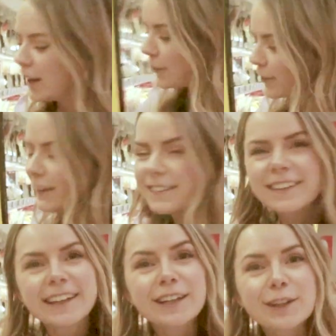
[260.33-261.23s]
So let's
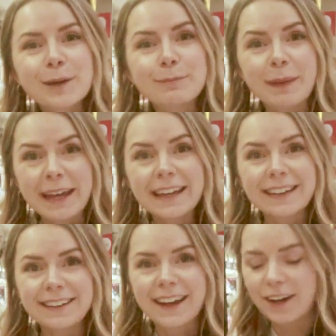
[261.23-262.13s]
take a look at
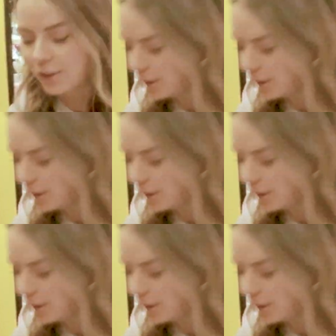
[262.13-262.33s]
bacon now.